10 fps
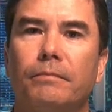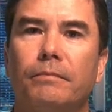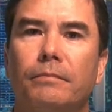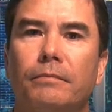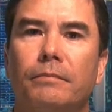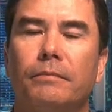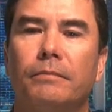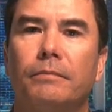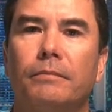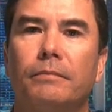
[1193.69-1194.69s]

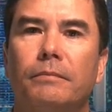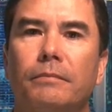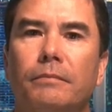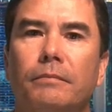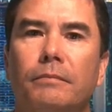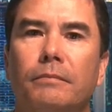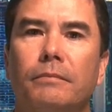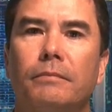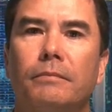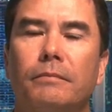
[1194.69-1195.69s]

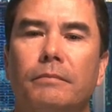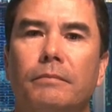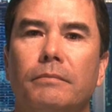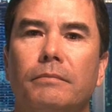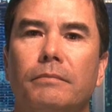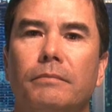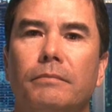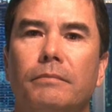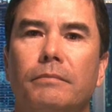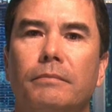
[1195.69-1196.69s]

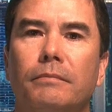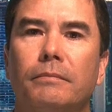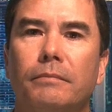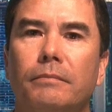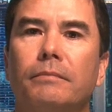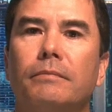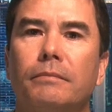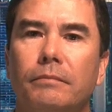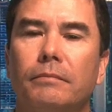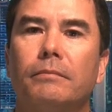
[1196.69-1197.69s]

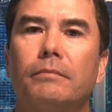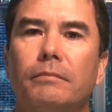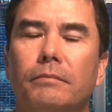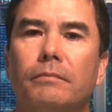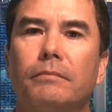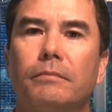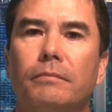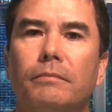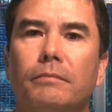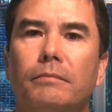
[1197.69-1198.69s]

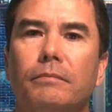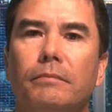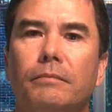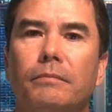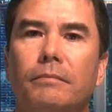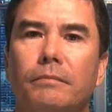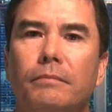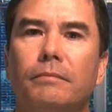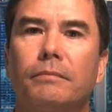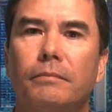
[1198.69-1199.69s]

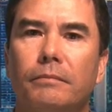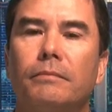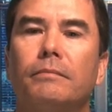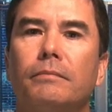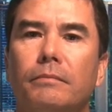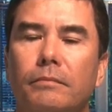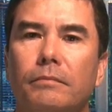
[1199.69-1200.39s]
[no speech]